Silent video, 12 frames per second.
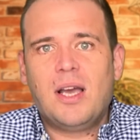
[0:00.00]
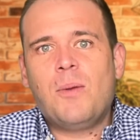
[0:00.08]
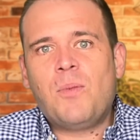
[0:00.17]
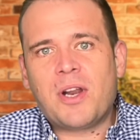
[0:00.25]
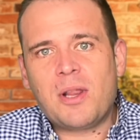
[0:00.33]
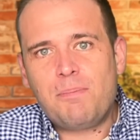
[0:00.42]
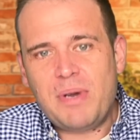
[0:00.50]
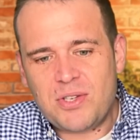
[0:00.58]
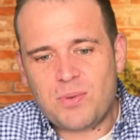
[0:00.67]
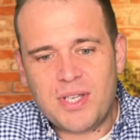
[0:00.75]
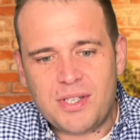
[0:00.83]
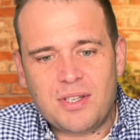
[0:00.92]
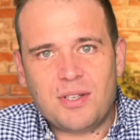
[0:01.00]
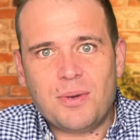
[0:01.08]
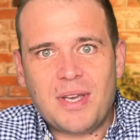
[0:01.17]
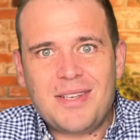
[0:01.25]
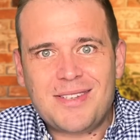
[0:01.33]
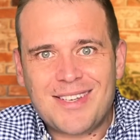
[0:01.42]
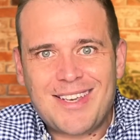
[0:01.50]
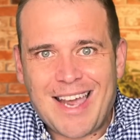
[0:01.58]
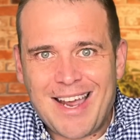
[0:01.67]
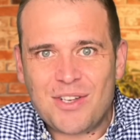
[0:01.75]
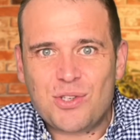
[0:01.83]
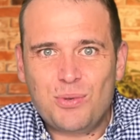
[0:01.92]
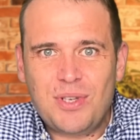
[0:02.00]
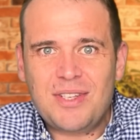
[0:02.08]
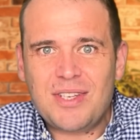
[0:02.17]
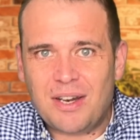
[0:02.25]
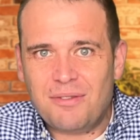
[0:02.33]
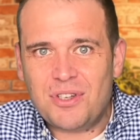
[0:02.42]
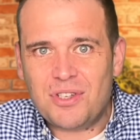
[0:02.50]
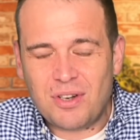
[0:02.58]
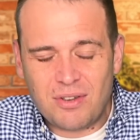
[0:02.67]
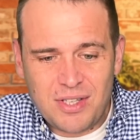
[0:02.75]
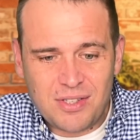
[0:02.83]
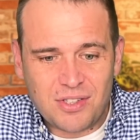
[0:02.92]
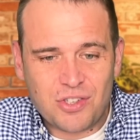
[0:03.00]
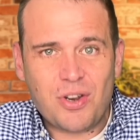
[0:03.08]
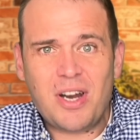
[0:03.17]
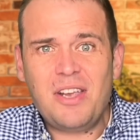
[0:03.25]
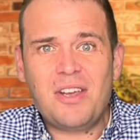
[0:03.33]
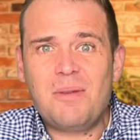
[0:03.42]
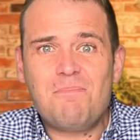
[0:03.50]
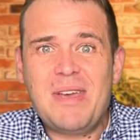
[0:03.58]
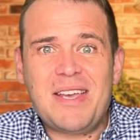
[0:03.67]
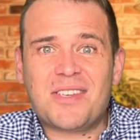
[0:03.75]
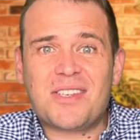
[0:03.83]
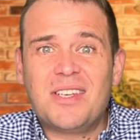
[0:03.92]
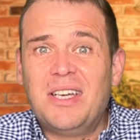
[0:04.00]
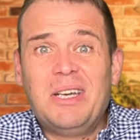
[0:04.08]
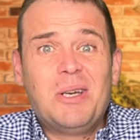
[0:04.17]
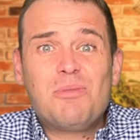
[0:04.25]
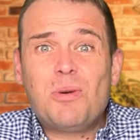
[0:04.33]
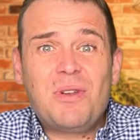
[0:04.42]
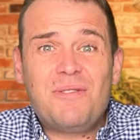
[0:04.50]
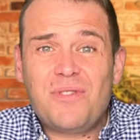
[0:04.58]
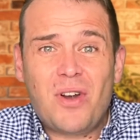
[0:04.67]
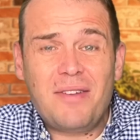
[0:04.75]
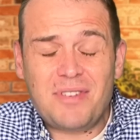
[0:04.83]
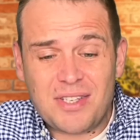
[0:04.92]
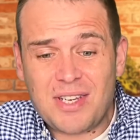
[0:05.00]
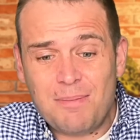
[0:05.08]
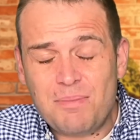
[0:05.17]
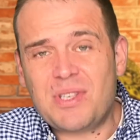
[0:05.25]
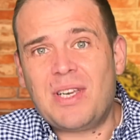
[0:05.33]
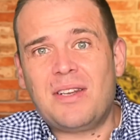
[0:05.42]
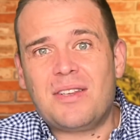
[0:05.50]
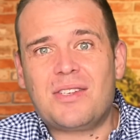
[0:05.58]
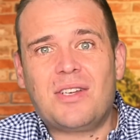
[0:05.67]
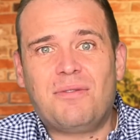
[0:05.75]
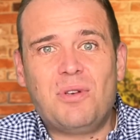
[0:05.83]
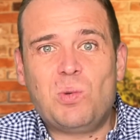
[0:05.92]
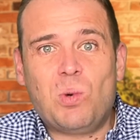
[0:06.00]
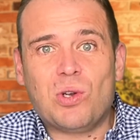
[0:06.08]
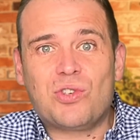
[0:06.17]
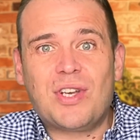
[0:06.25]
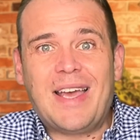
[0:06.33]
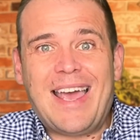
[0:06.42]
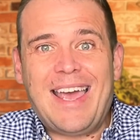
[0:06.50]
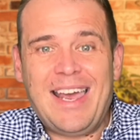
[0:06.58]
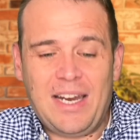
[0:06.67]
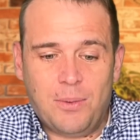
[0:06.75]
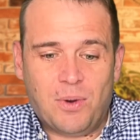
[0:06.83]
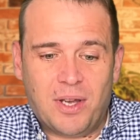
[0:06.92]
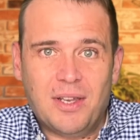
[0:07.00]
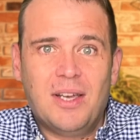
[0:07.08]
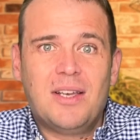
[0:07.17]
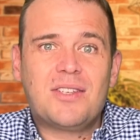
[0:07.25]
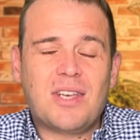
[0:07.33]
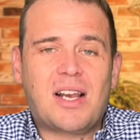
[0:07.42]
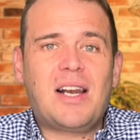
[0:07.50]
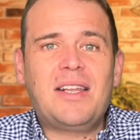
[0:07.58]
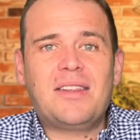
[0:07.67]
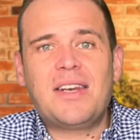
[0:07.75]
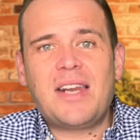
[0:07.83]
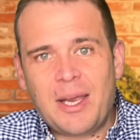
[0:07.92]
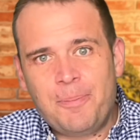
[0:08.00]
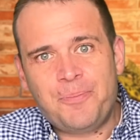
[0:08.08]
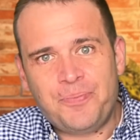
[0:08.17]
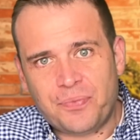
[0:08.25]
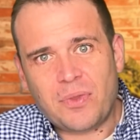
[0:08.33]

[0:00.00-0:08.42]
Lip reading: And one of the best ways to do it is to cancel your television license. You're only going to miss probably 5 to 10% of the stuff you'd watch anyway. So click the name,